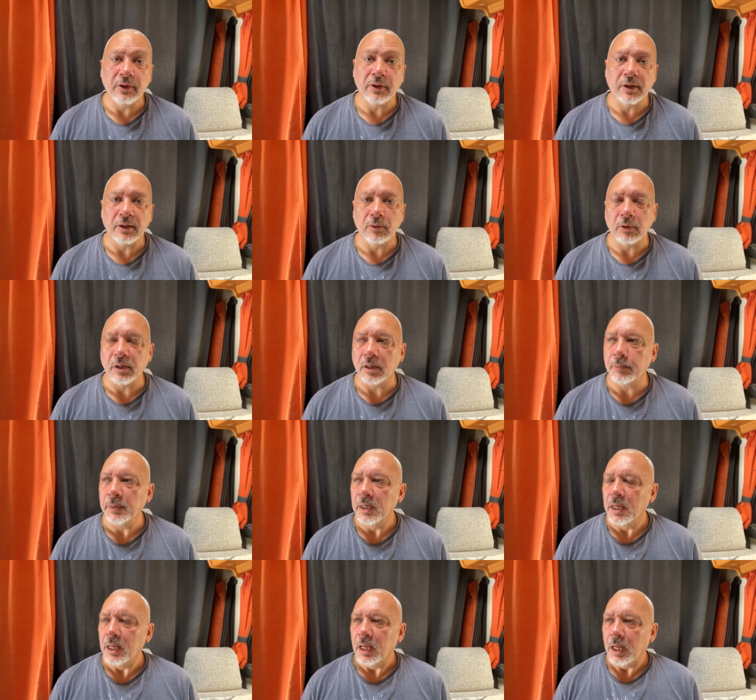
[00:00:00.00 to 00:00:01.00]
you can look it up.
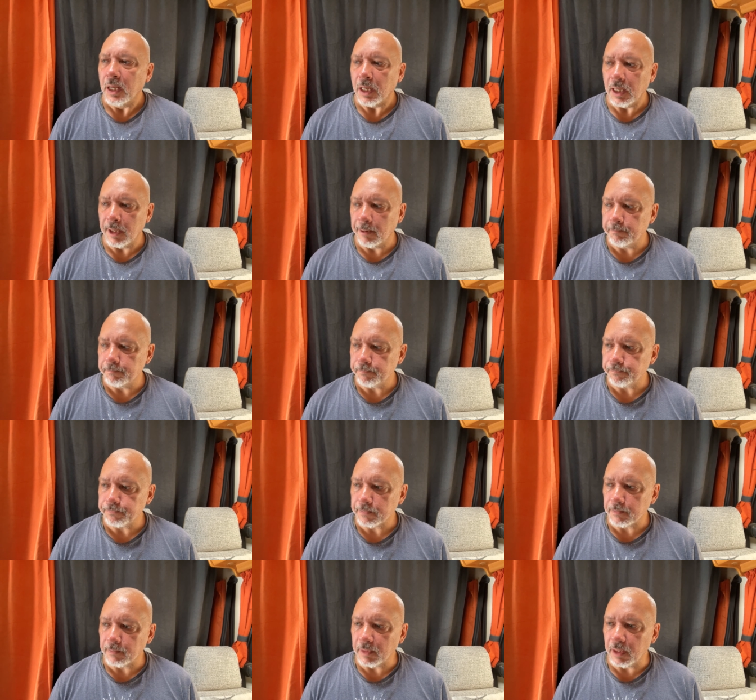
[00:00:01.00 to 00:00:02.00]

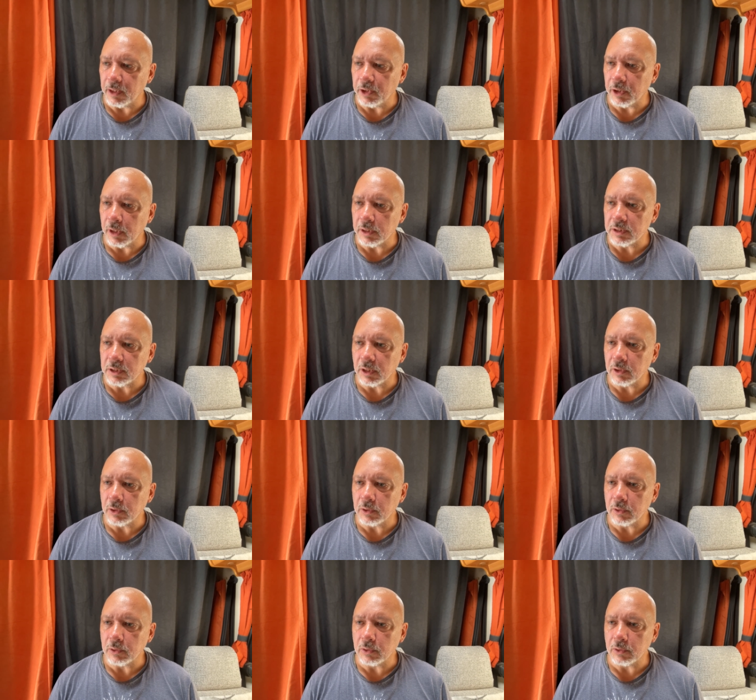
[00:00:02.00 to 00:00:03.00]
You know,
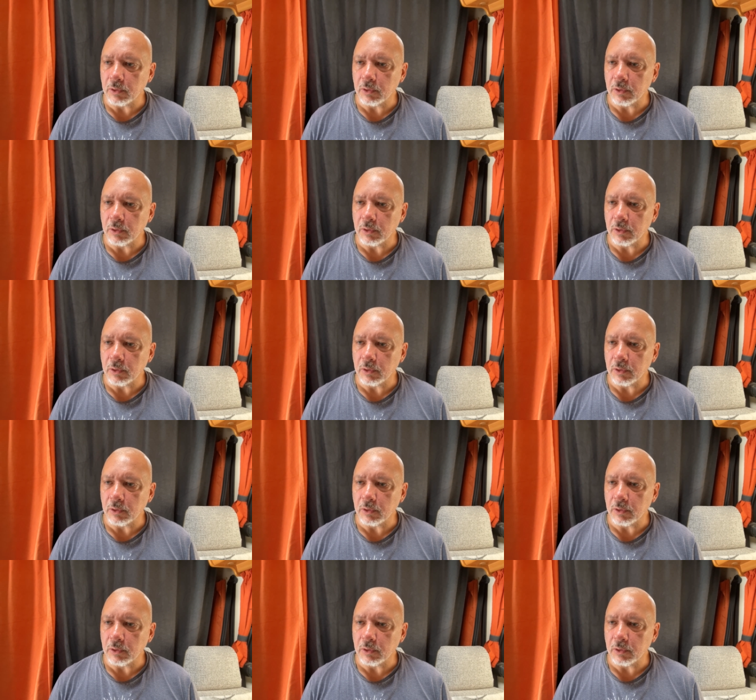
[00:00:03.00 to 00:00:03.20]
so